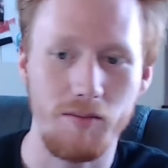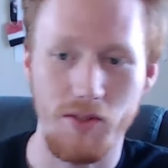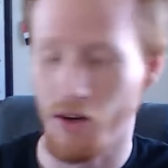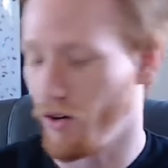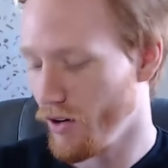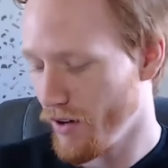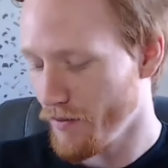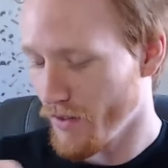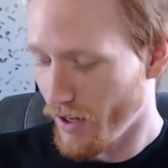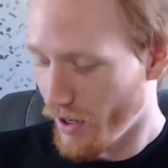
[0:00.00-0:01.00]
So,
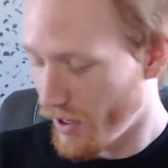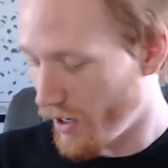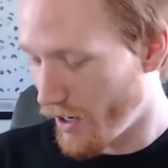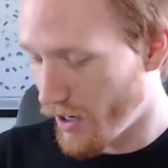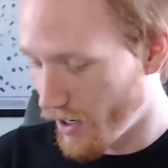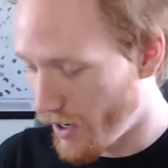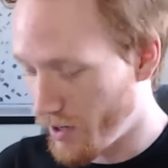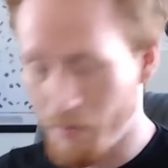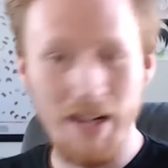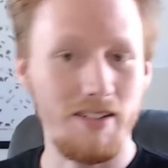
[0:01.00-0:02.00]
an
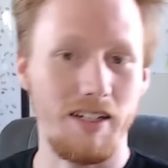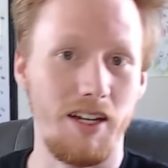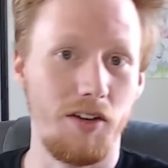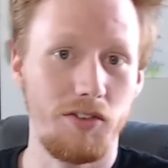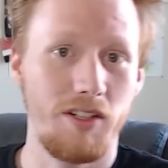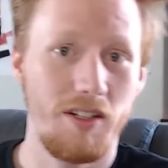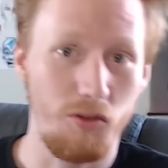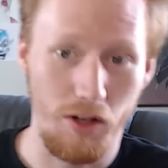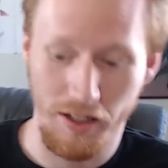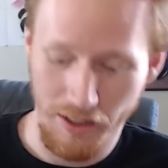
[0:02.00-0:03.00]
amazing gift,
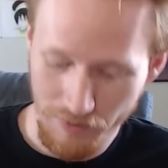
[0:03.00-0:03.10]
really.